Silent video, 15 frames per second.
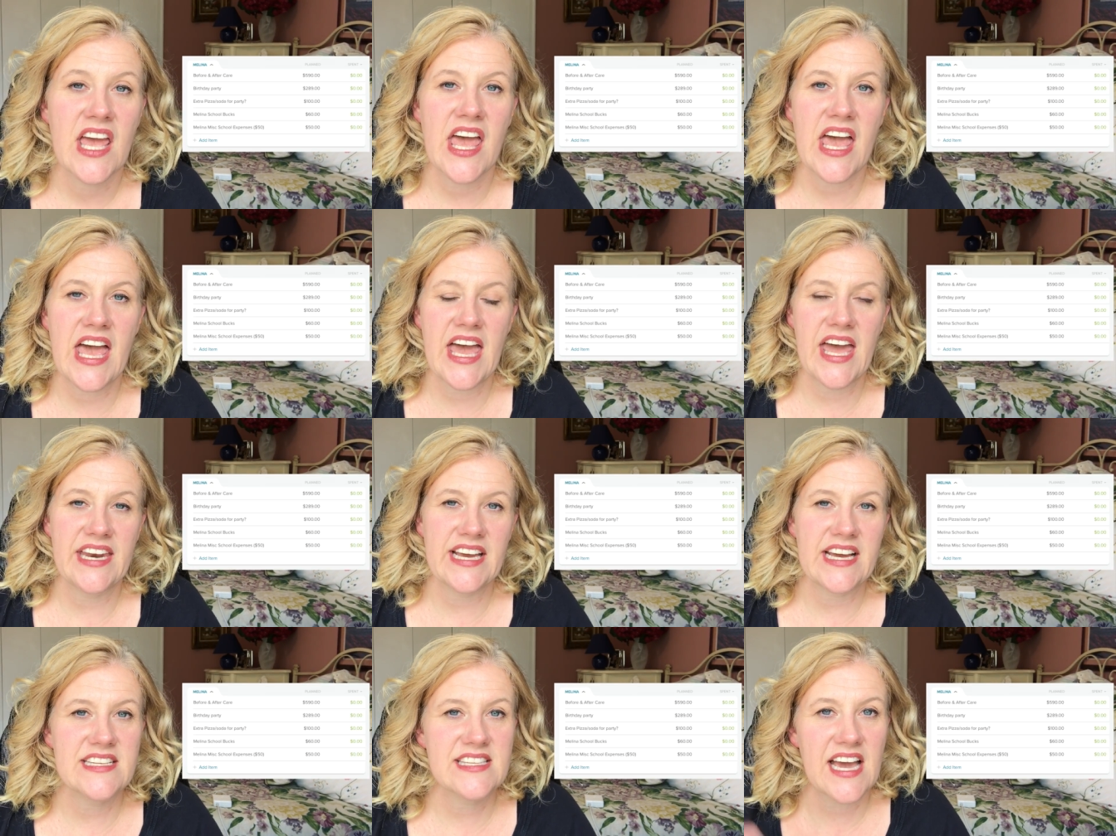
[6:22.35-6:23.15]

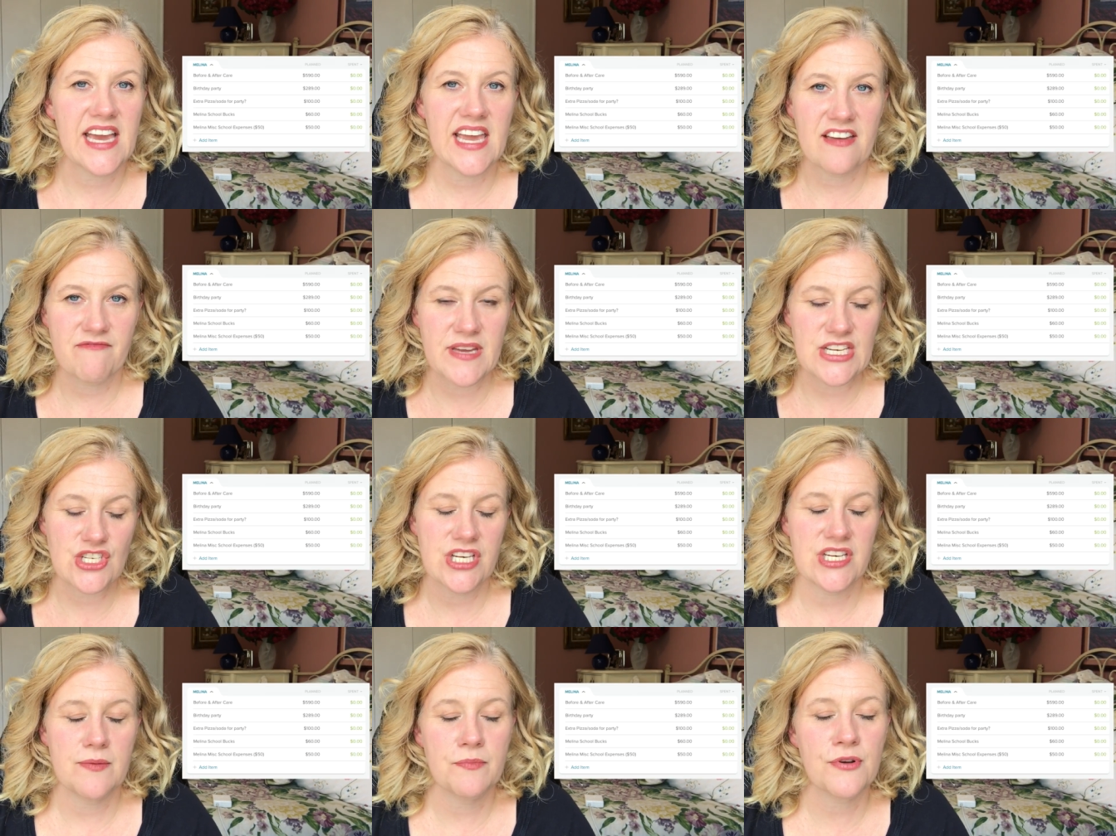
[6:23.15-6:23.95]
and as I have
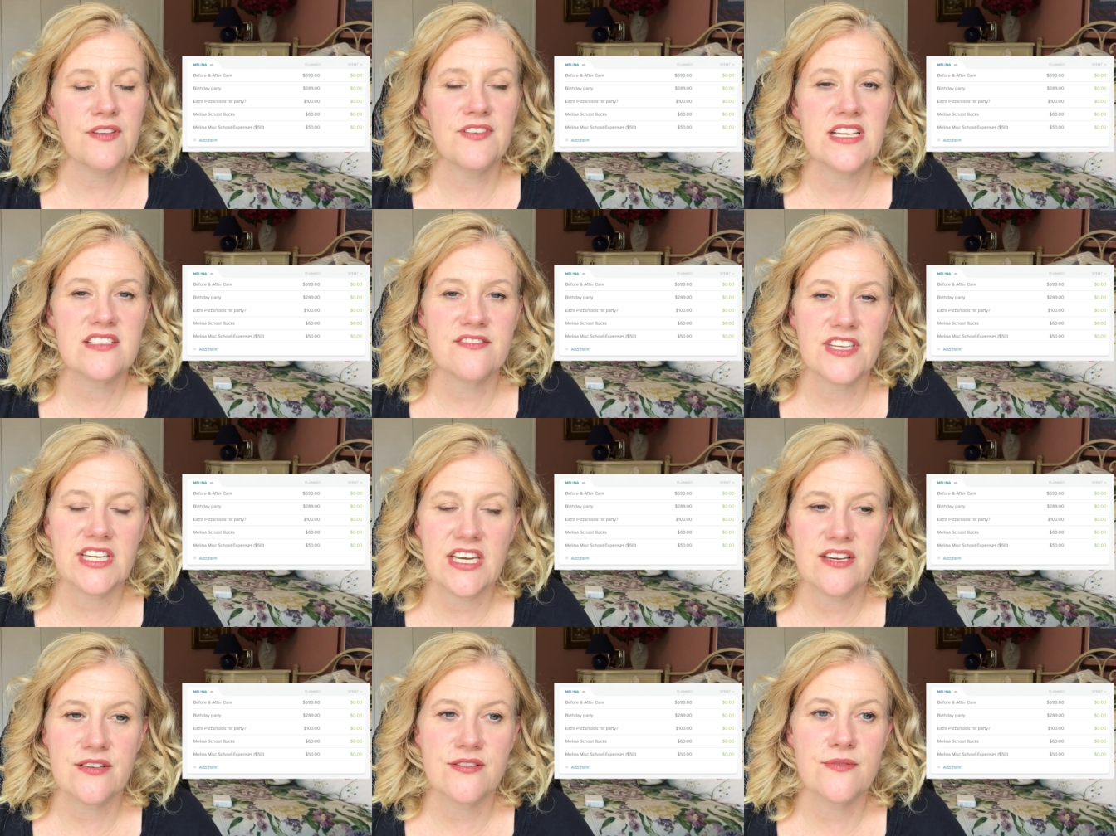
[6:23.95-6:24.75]
mentioned in previous
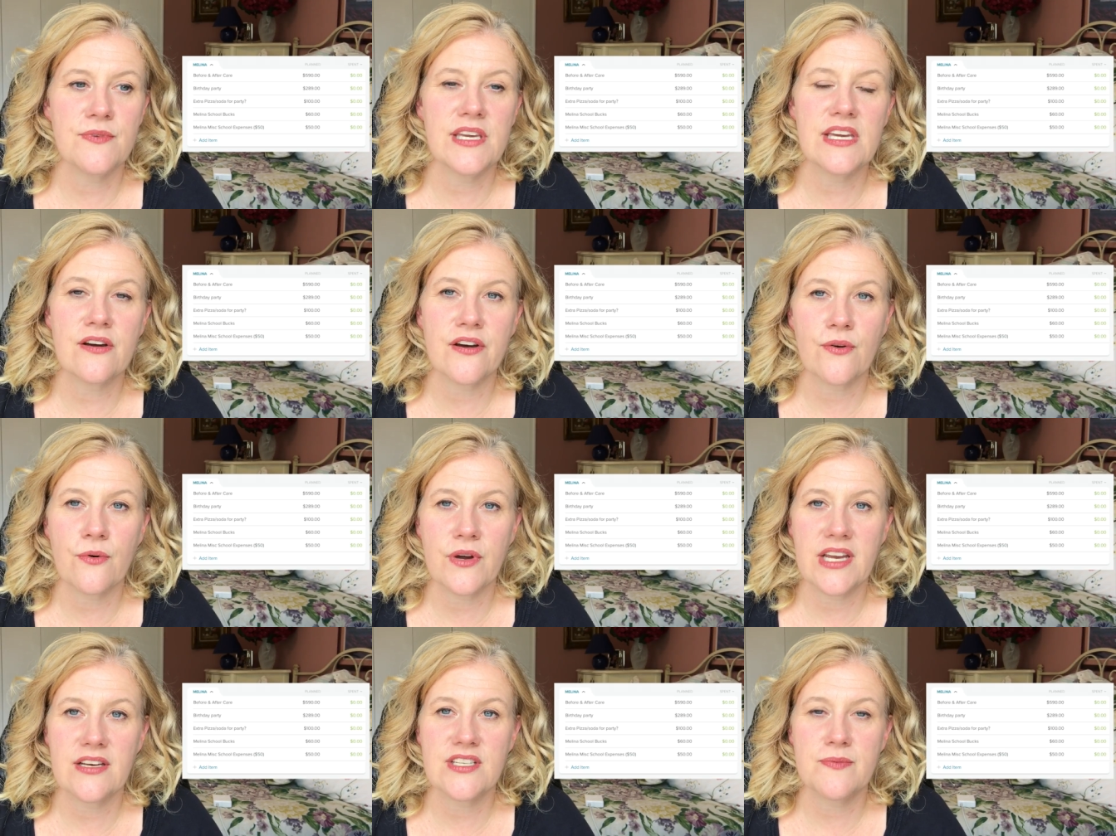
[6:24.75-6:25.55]
videos, we are
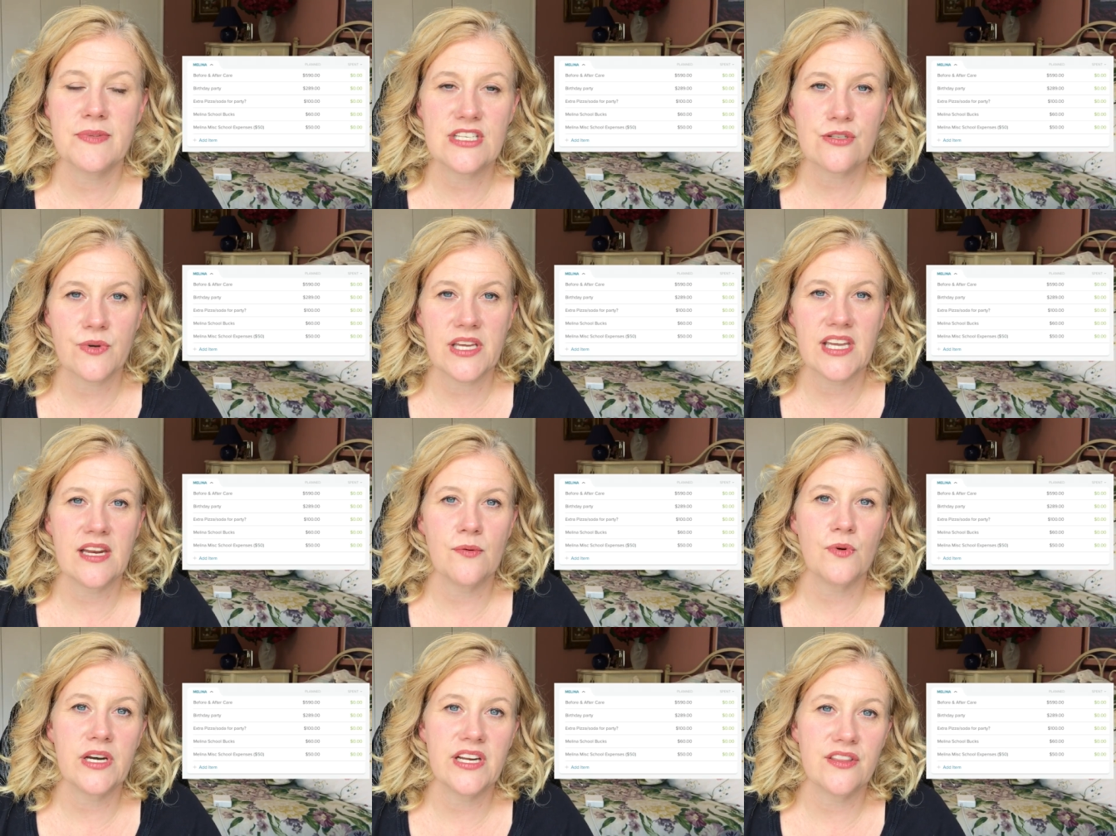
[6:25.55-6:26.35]
going to be doing it
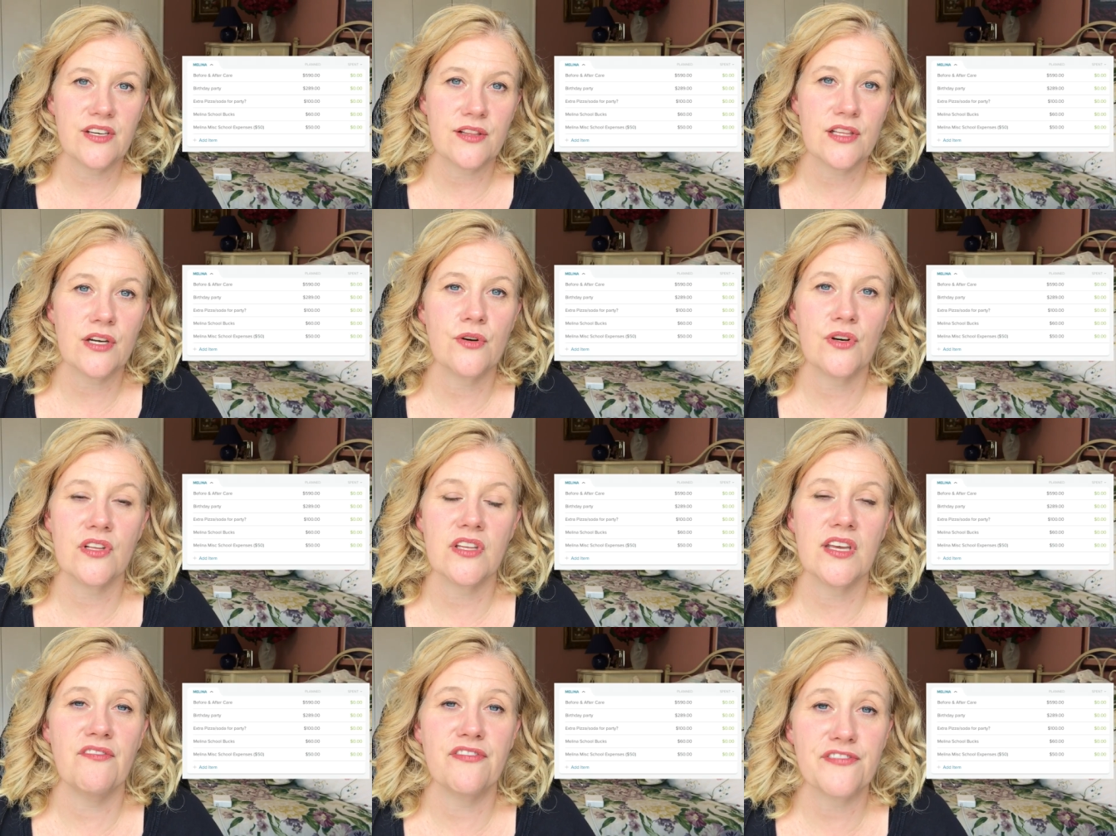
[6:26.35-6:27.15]
at one of the
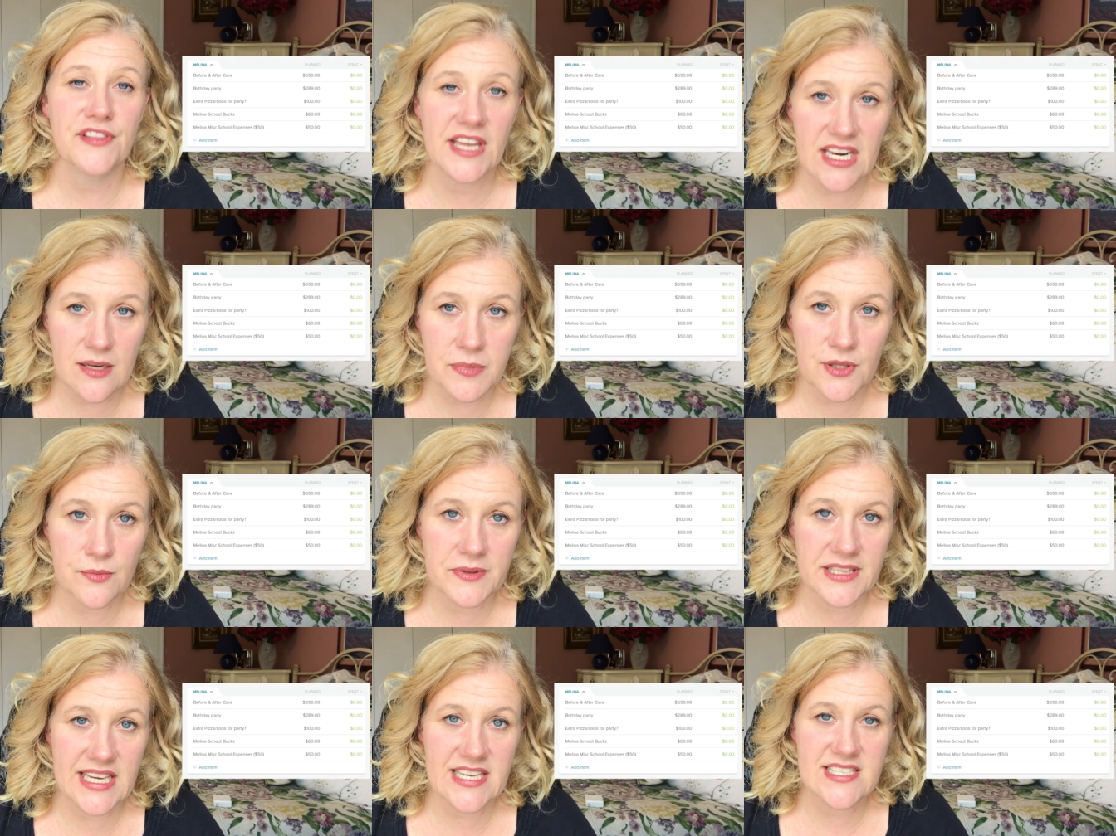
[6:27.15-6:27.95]
local
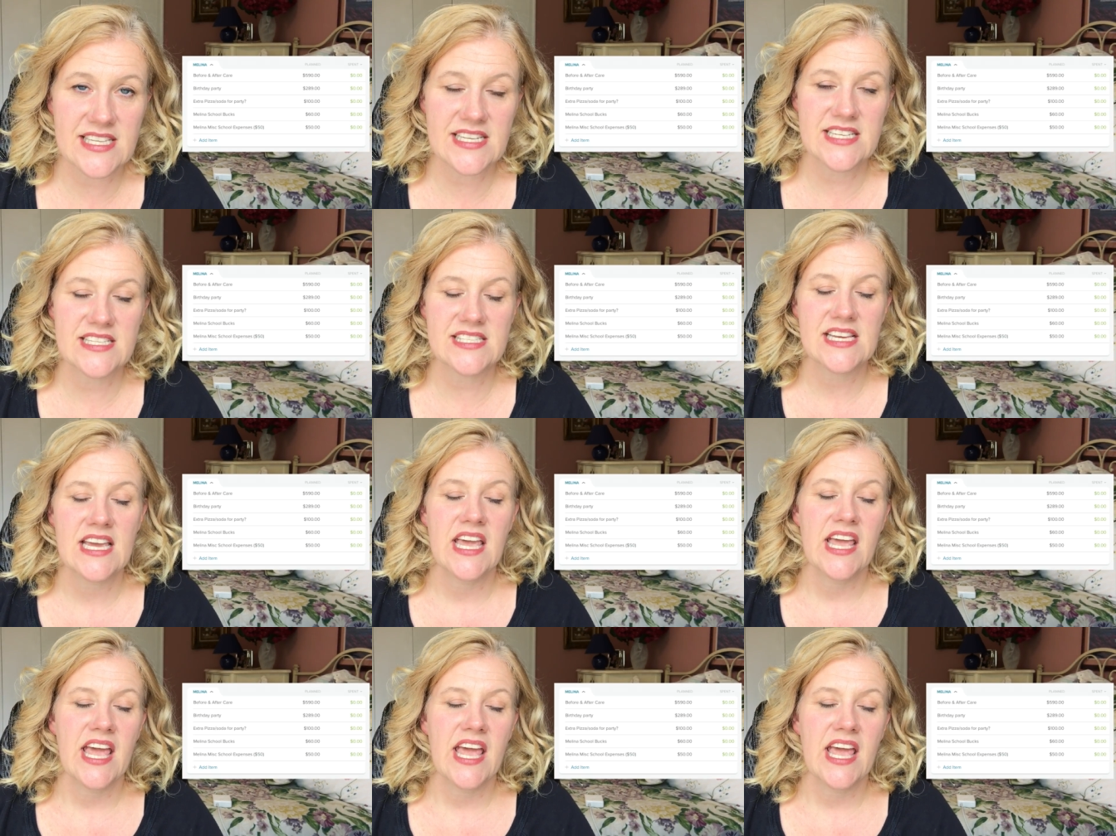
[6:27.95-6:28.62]
inflatable places,